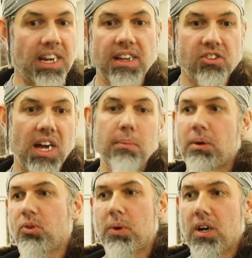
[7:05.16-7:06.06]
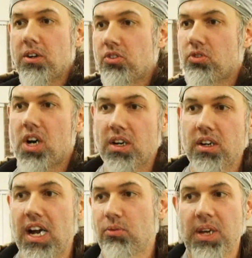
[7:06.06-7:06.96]
I can't stop, I'm smarter,
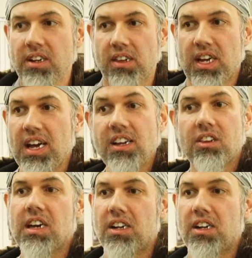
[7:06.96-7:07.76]
stronger. Ask me anything, anything,